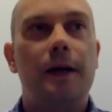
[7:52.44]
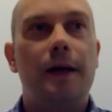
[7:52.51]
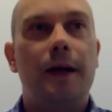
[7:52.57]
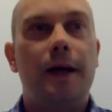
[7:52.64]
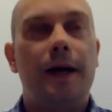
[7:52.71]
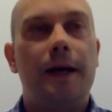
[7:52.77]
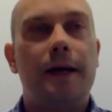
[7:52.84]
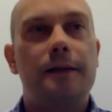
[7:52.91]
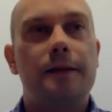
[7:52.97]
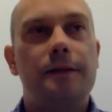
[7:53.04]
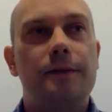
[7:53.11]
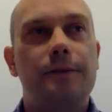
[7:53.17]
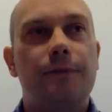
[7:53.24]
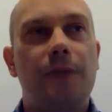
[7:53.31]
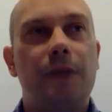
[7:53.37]
And
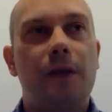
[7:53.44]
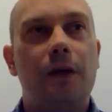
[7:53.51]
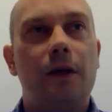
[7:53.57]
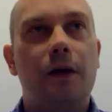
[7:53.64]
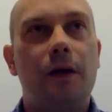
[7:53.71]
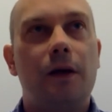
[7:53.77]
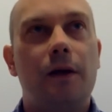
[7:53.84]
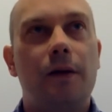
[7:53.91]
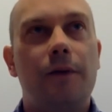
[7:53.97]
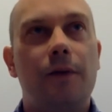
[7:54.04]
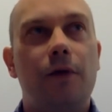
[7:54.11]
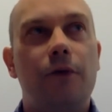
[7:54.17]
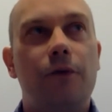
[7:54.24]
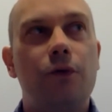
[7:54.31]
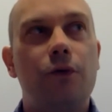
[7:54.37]

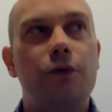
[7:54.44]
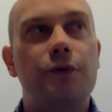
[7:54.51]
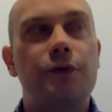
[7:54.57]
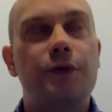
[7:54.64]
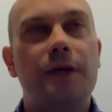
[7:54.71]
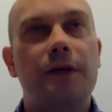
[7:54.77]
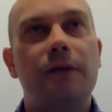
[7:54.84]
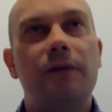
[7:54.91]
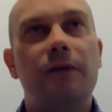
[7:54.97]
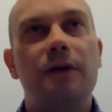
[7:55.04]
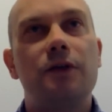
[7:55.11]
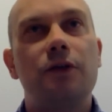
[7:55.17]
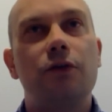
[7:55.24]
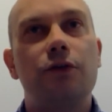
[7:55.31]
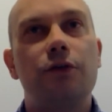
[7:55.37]
of course, and there
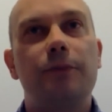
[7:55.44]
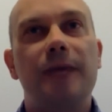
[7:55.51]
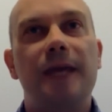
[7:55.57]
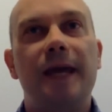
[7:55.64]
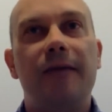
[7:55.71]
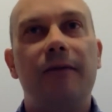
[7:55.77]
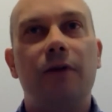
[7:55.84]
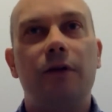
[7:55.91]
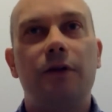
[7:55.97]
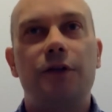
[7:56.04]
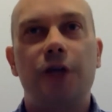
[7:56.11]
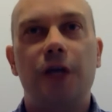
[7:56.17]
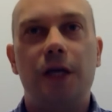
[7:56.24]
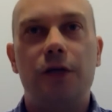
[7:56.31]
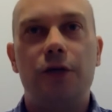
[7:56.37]
is also behavioral
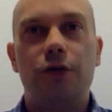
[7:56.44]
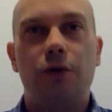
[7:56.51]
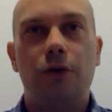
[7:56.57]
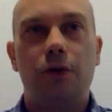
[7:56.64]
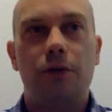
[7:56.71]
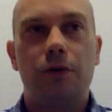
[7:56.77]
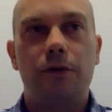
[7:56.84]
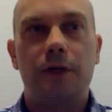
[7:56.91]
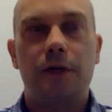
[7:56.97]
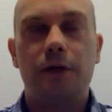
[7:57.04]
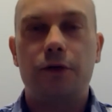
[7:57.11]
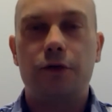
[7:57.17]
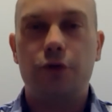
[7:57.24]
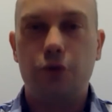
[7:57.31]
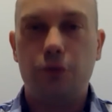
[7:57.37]
change on the
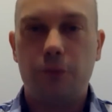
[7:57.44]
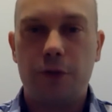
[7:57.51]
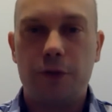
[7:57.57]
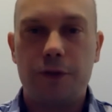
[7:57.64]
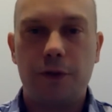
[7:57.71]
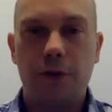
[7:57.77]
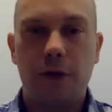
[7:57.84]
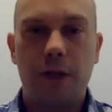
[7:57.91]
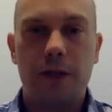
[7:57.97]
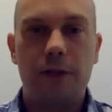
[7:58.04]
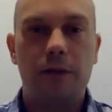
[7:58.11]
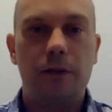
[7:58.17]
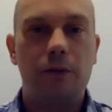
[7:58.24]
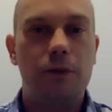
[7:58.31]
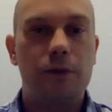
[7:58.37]
consumer side,
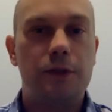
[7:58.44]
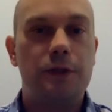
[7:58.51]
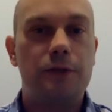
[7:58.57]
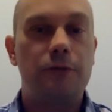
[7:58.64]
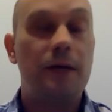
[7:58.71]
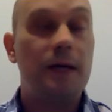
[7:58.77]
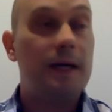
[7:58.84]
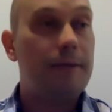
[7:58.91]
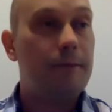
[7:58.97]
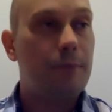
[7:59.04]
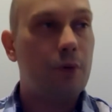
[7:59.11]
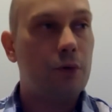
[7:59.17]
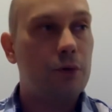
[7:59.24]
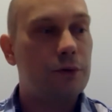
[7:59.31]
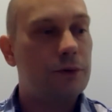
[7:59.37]
which is really
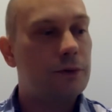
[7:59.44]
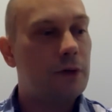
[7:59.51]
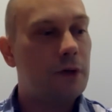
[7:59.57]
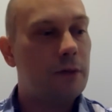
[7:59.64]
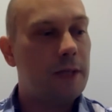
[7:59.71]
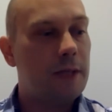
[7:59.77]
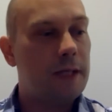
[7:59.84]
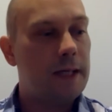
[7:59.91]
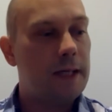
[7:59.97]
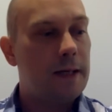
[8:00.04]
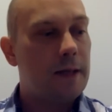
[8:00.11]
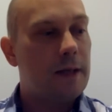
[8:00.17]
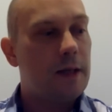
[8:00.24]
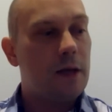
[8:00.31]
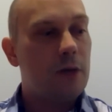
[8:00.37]
important. I mean,
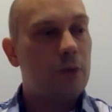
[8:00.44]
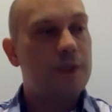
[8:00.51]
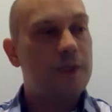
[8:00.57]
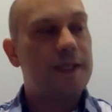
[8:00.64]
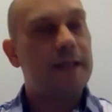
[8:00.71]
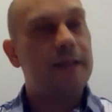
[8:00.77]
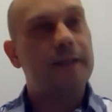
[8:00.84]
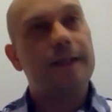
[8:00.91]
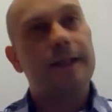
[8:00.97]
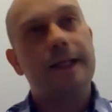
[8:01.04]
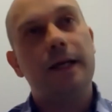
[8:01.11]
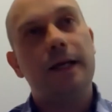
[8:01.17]
we still see a